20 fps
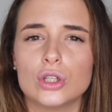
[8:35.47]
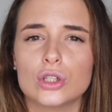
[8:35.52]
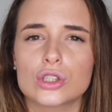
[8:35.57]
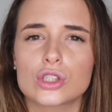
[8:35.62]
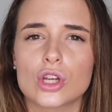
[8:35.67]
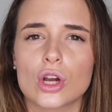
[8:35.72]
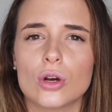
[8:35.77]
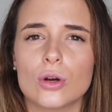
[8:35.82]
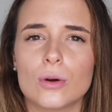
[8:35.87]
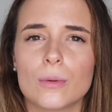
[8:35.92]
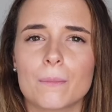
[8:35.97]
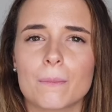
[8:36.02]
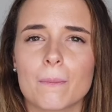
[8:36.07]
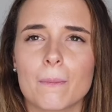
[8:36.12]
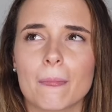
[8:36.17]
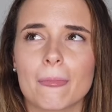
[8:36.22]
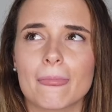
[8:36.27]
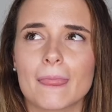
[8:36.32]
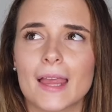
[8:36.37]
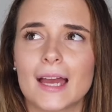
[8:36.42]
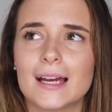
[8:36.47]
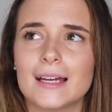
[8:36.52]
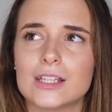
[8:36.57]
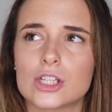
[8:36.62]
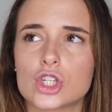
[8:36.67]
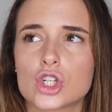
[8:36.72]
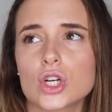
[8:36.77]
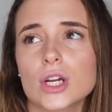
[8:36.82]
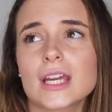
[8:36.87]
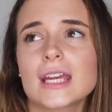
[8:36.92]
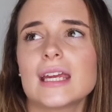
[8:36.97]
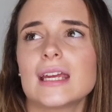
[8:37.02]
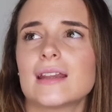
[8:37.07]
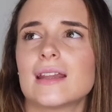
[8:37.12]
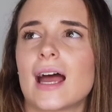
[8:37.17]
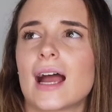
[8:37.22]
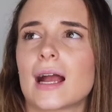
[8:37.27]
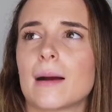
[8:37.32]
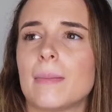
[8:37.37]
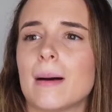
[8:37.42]
So it's tricky in
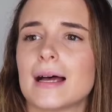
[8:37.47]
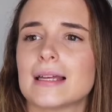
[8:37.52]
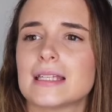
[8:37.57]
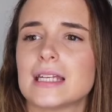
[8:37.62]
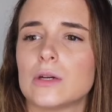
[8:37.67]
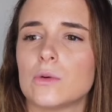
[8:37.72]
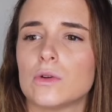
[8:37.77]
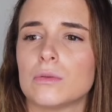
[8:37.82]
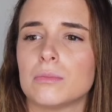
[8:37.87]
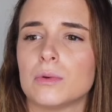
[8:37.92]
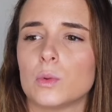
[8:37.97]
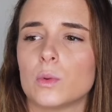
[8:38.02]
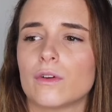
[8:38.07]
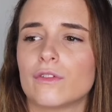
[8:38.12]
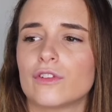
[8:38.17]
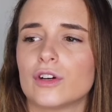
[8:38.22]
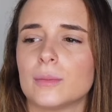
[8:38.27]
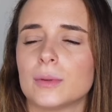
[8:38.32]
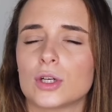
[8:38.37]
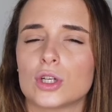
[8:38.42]
that capacity with midwifery,